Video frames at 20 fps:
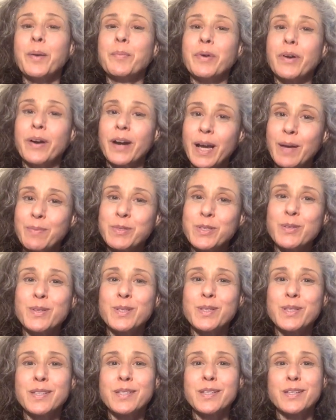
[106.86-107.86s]
perhaps
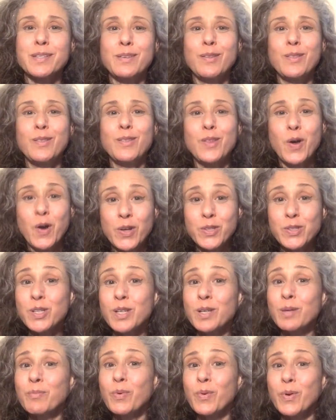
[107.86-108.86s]
use this as a
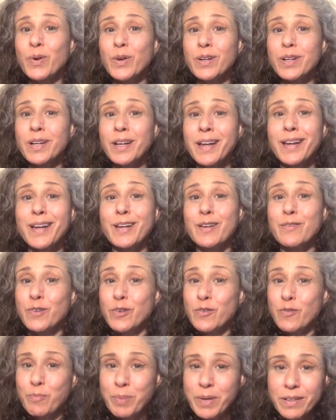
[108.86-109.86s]
launching board if
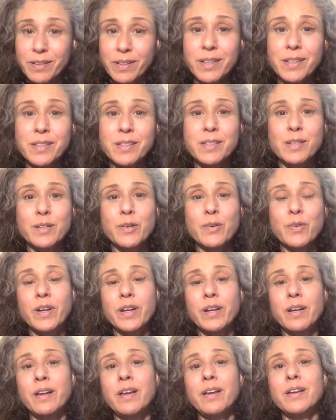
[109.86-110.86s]
you've been
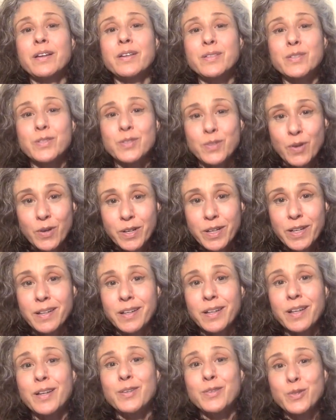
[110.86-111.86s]
considering
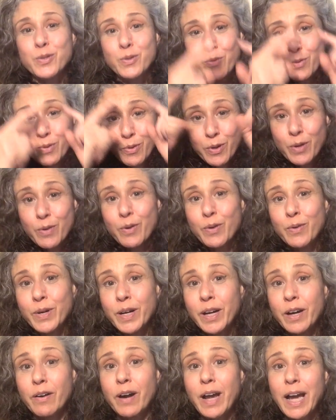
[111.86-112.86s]
starting to grow your own
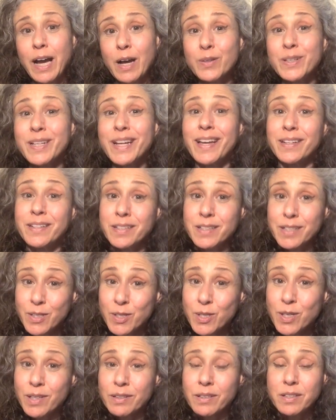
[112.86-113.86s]
hair out and
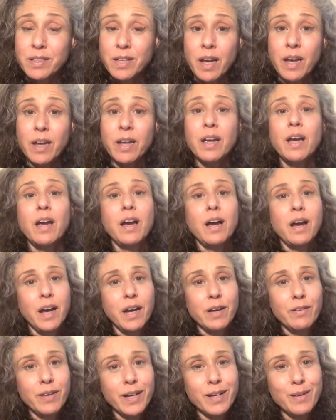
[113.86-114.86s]
ditching the dye.
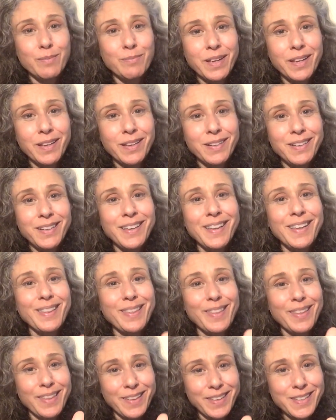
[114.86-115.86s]
I recommend
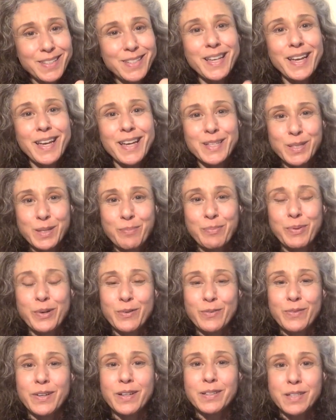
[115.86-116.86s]
this as the
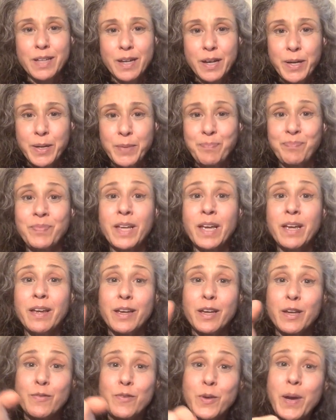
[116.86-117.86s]
perfect time.
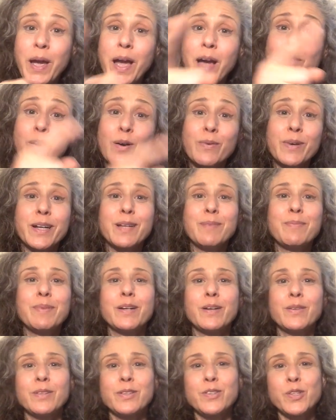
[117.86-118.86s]
If you have already
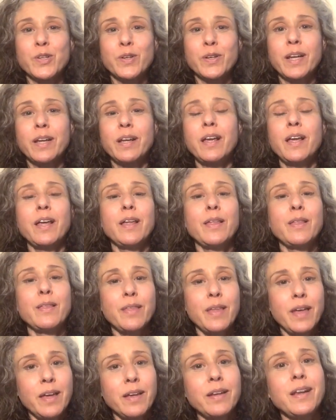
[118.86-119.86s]
been on this journey,
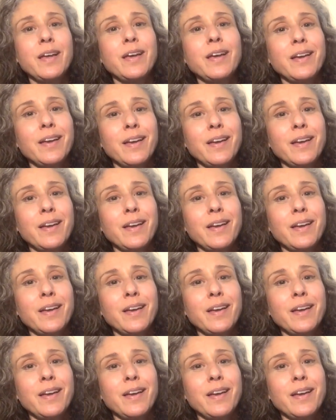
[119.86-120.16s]
then